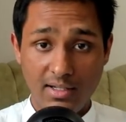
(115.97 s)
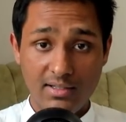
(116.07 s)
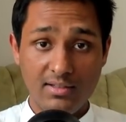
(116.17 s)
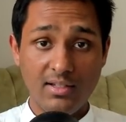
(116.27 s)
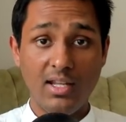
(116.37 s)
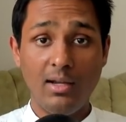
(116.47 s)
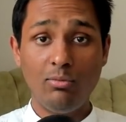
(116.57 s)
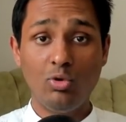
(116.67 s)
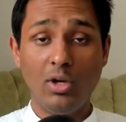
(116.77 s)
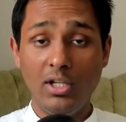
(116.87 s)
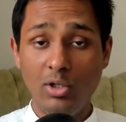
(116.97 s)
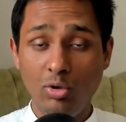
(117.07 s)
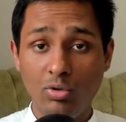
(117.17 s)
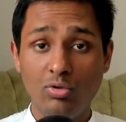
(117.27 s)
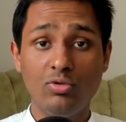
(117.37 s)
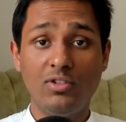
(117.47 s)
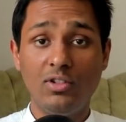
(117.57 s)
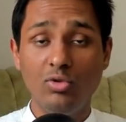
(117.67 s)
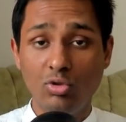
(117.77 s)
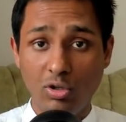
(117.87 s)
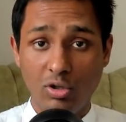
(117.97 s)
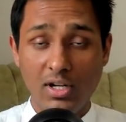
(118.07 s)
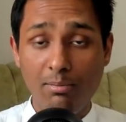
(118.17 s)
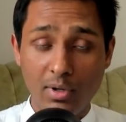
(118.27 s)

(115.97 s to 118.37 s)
and she came to allure, to seduce Lord Ram,